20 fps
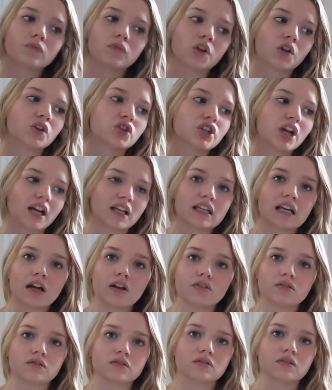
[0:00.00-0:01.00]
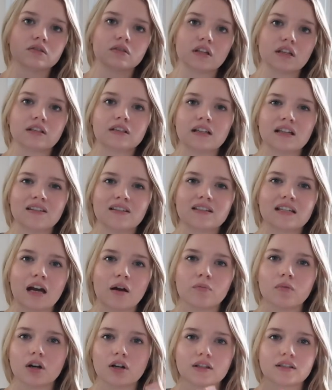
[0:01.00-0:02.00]
you can check down in the
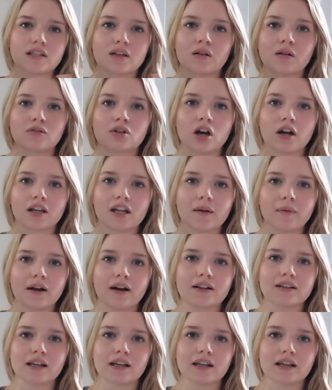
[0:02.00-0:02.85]
down bar to see what I'm talking about